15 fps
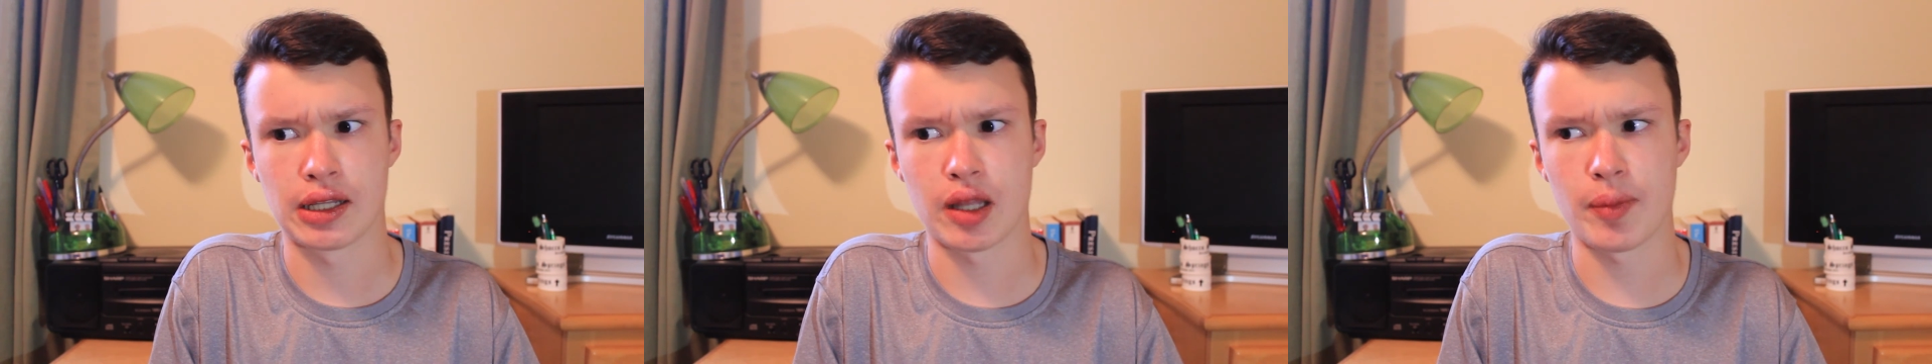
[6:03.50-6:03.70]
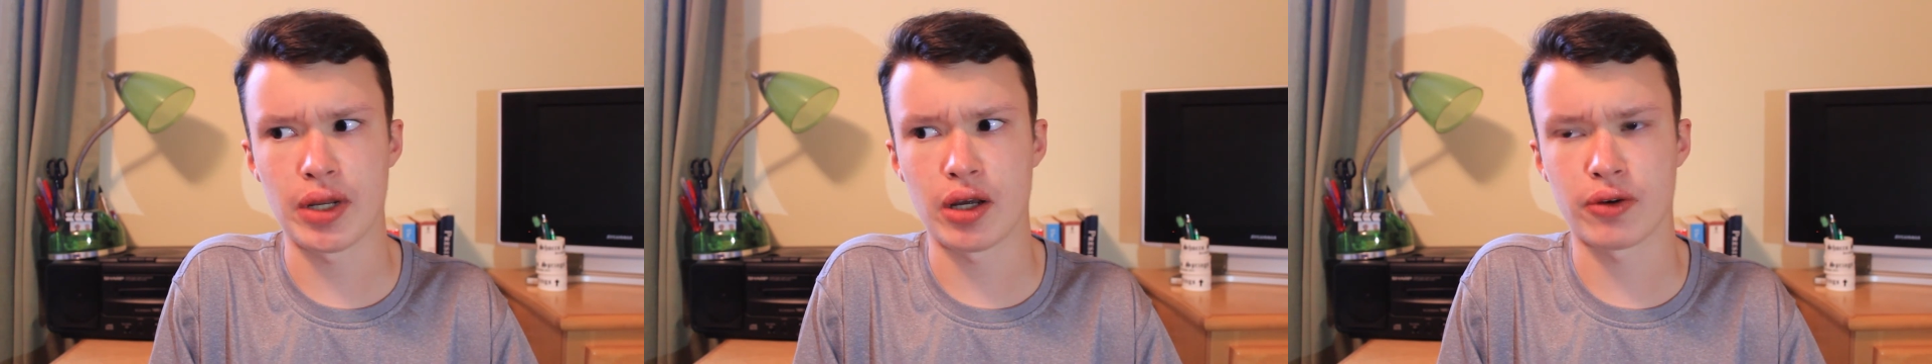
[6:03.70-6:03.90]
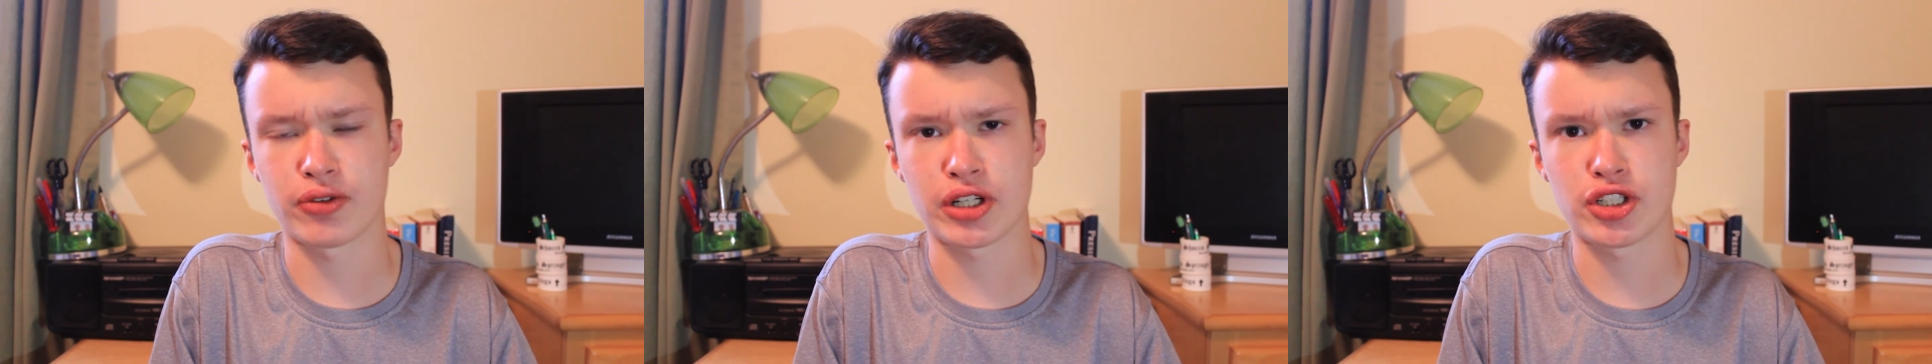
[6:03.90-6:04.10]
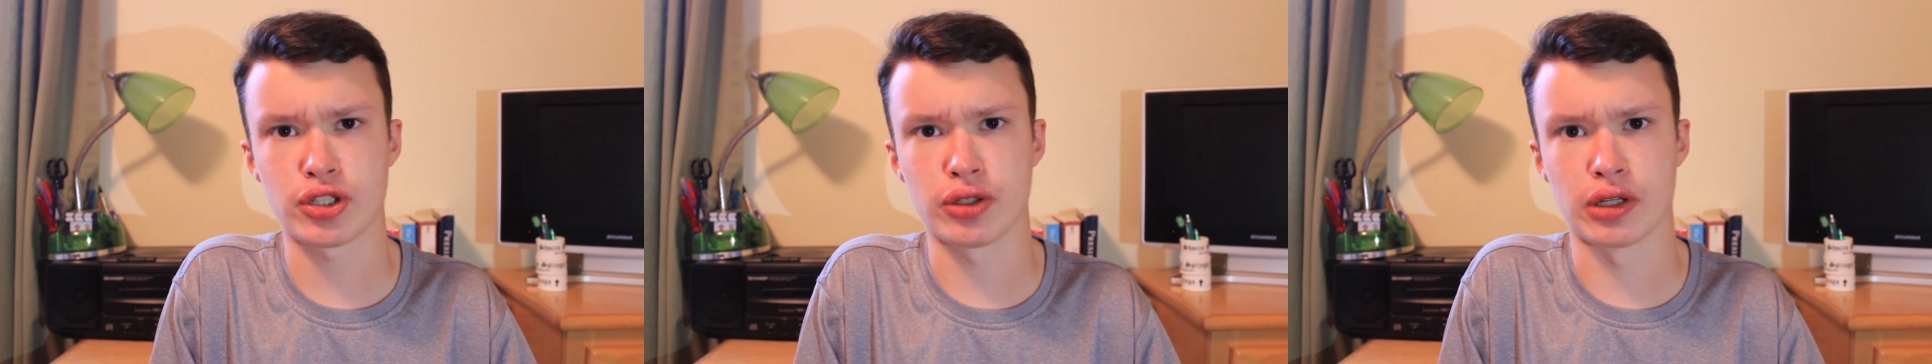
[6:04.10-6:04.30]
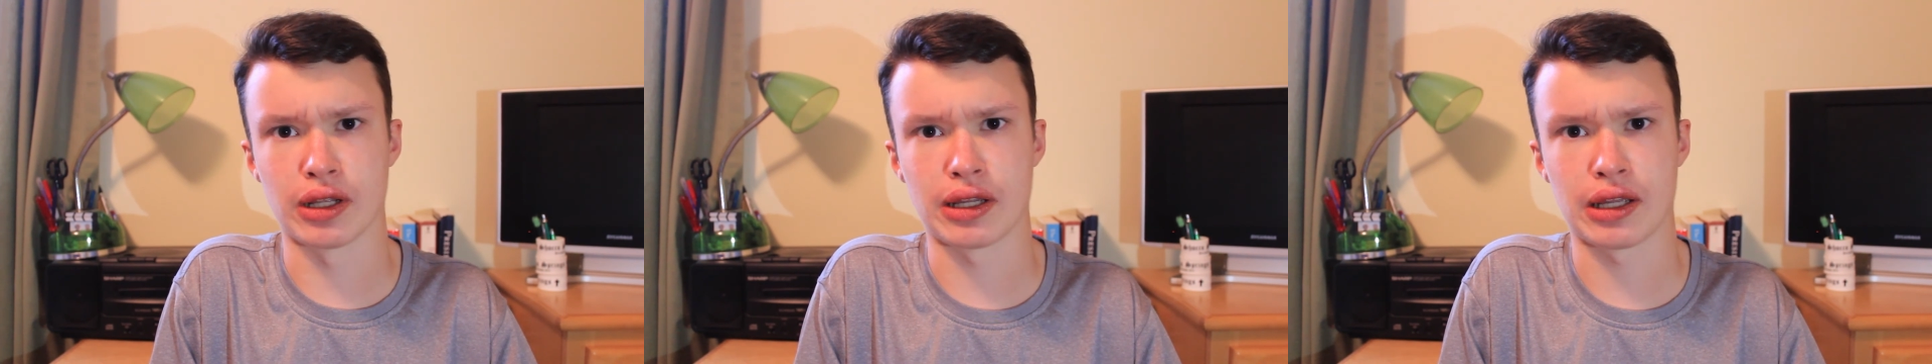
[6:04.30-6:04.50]
Let me know if I
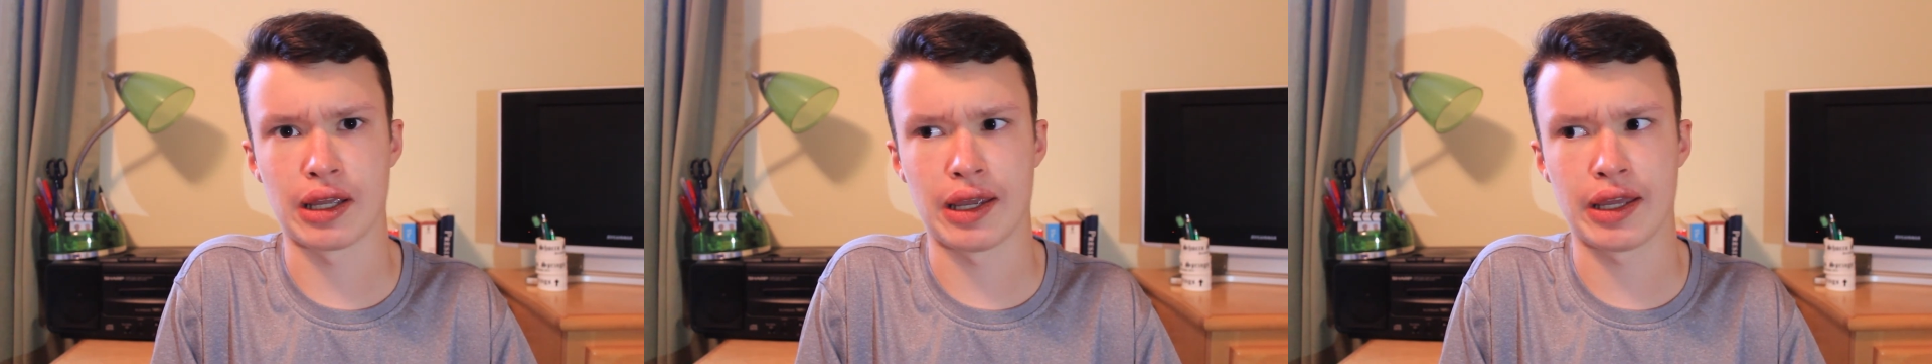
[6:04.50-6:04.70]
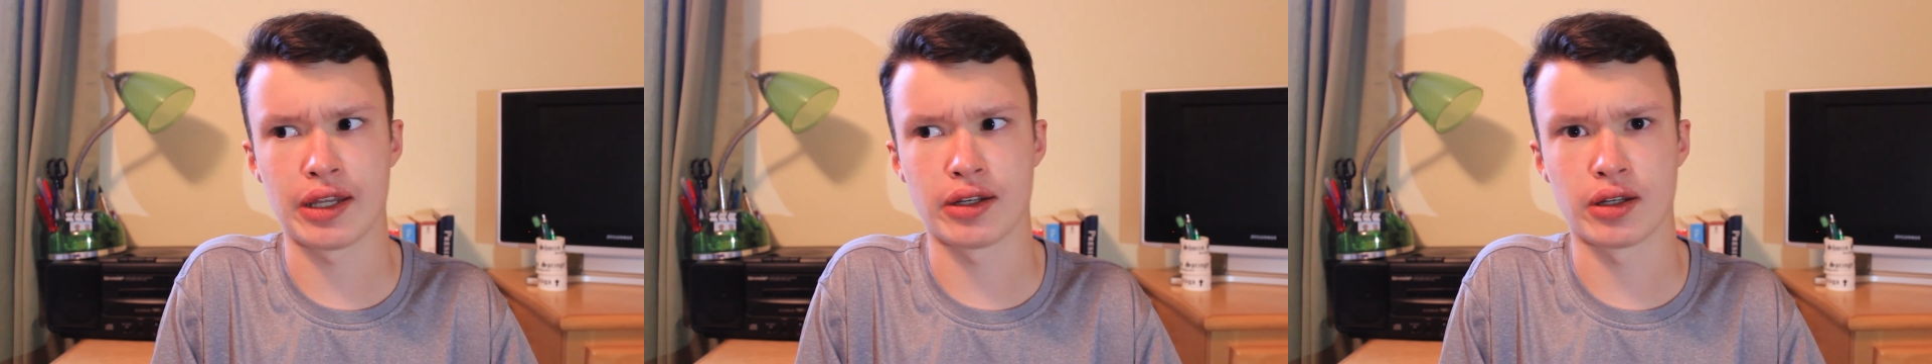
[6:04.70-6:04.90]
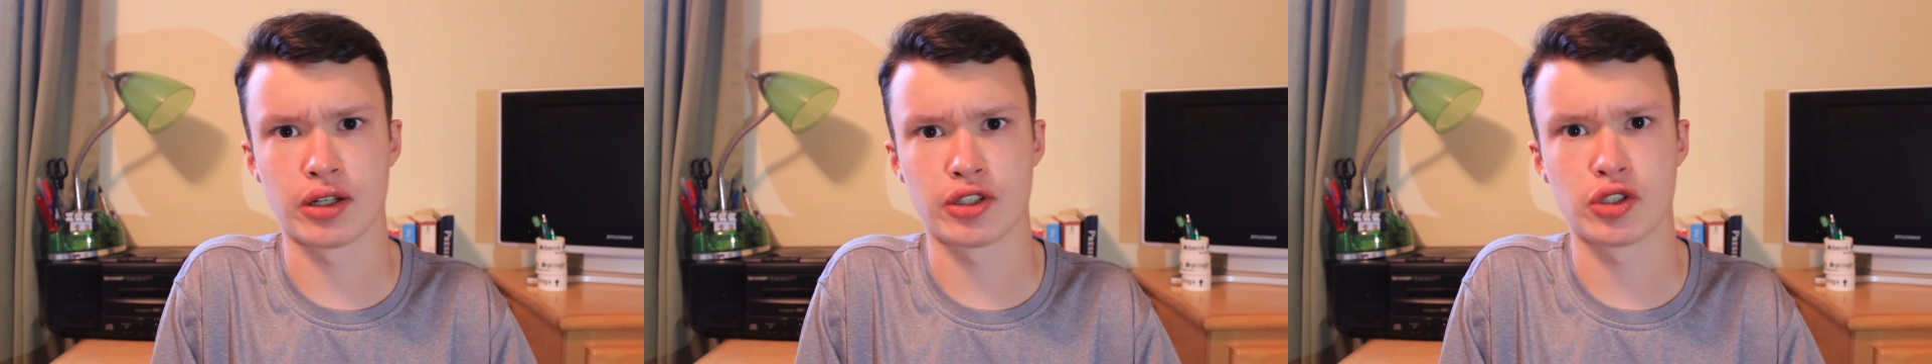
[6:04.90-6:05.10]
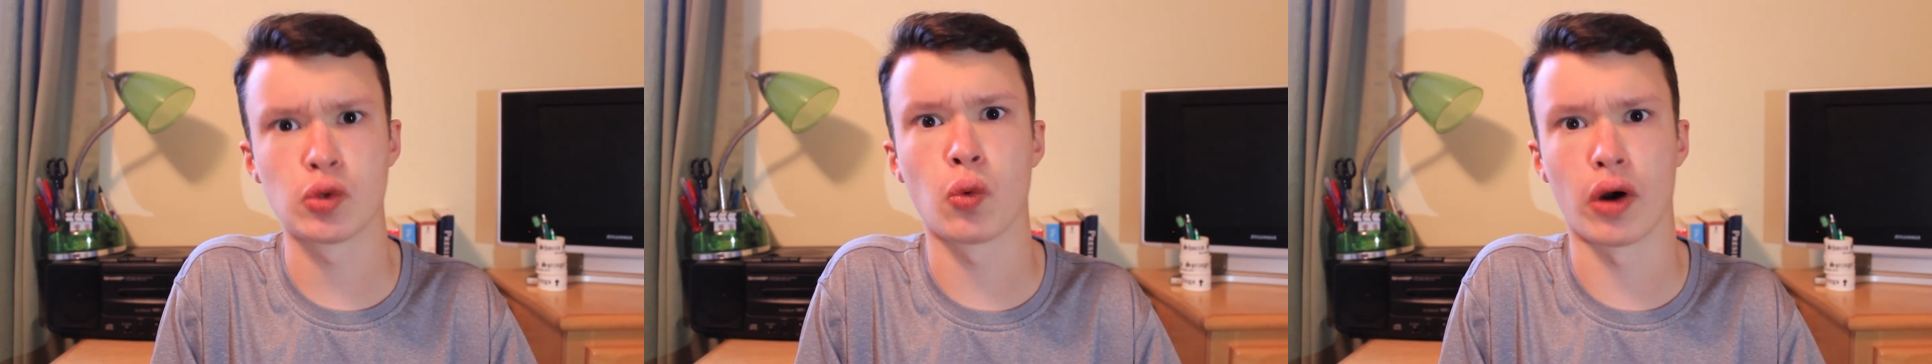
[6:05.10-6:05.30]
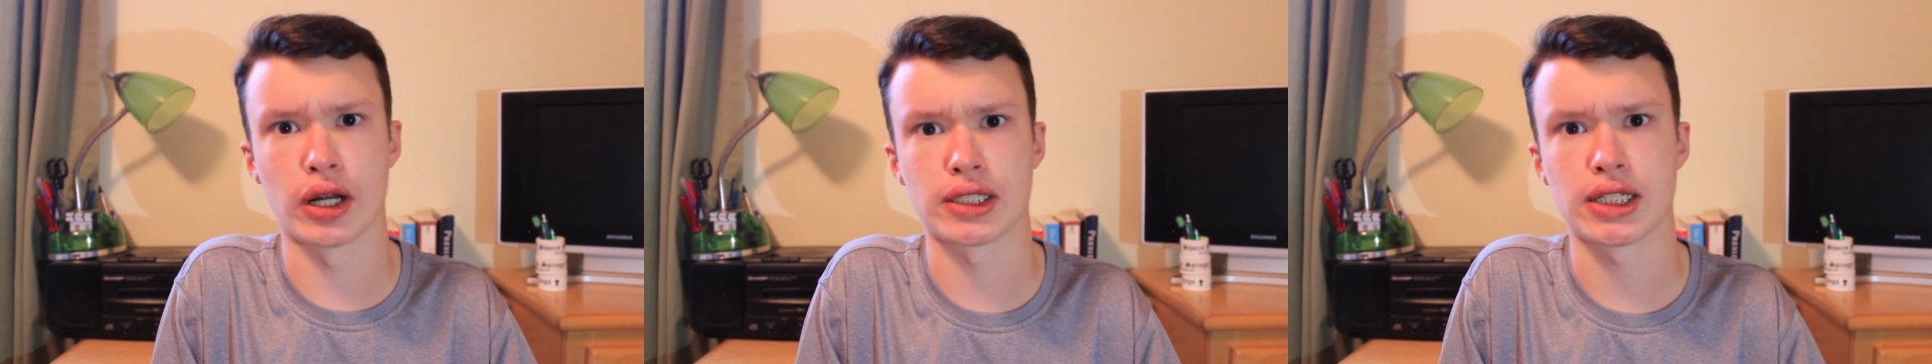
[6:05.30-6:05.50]
should, and to
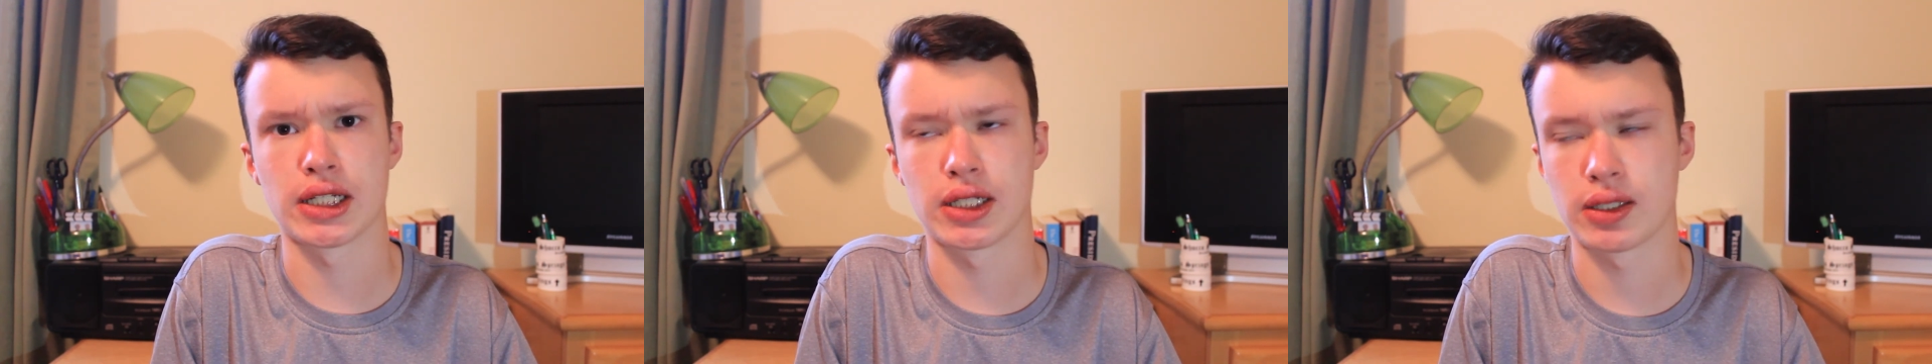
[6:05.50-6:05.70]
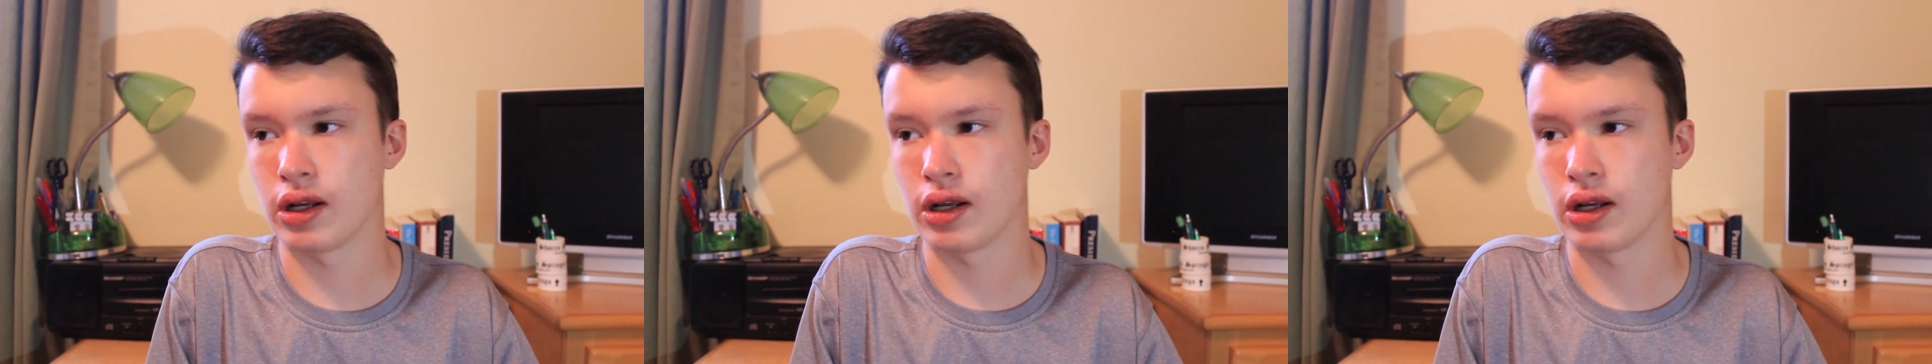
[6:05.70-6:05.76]
what.